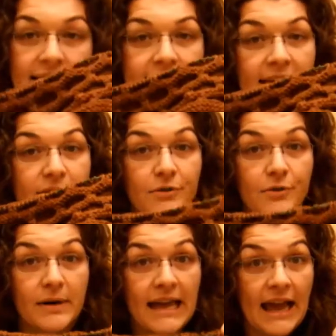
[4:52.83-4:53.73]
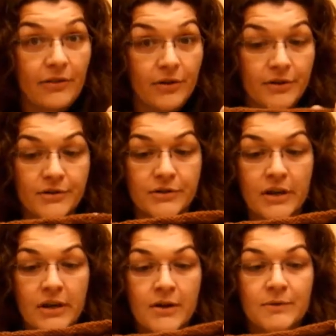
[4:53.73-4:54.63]
Cascade 220 Heathers,
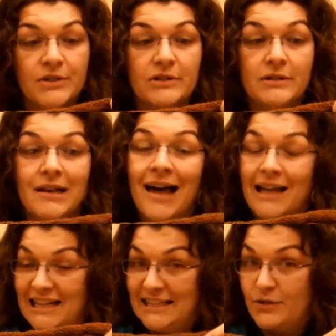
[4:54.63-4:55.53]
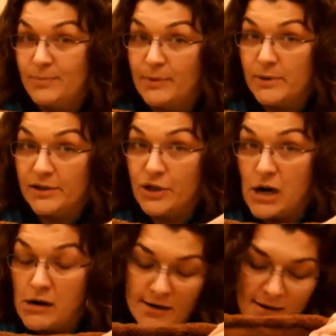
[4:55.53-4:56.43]
which is not a super wash
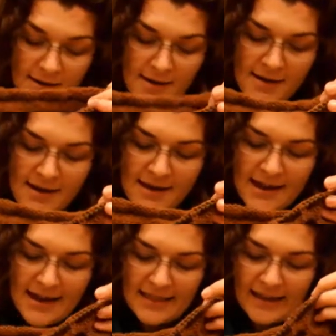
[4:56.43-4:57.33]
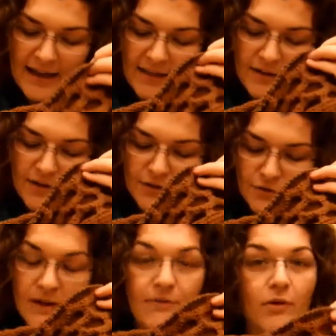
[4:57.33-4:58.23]
yarn, in the color
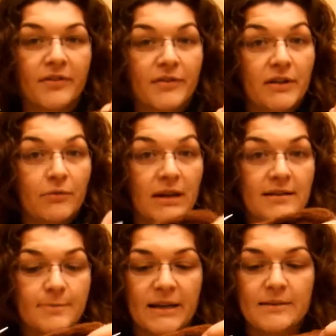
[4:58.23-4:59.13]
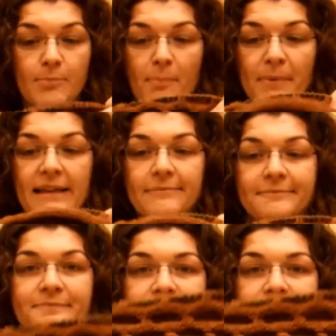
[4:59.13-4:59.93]
2453 Spice Pumpkin.